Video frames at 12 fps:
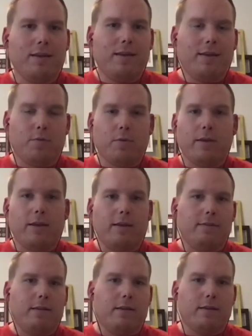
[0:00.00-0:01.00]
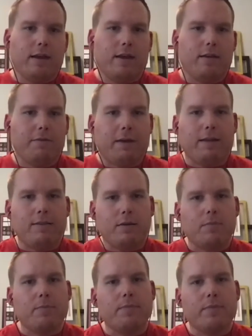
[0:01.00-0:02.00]
It's really easy to kind of find
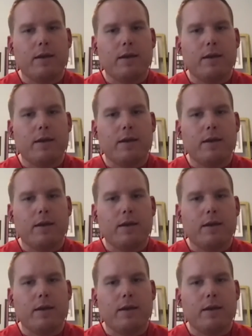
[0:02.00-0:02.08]
them.